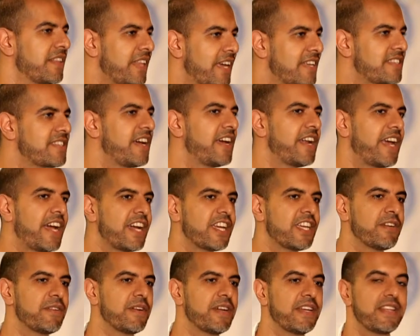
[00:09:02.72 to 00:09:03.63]
That's not
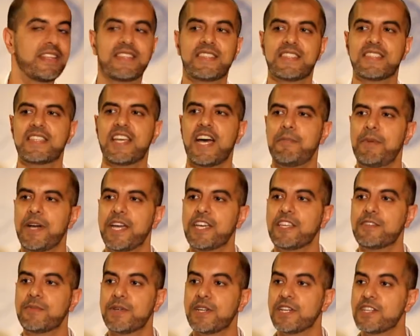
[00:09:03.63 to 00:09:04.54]
accurate. This is not my
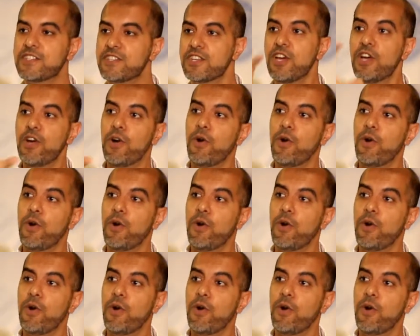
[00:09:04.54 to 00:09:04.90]
experience.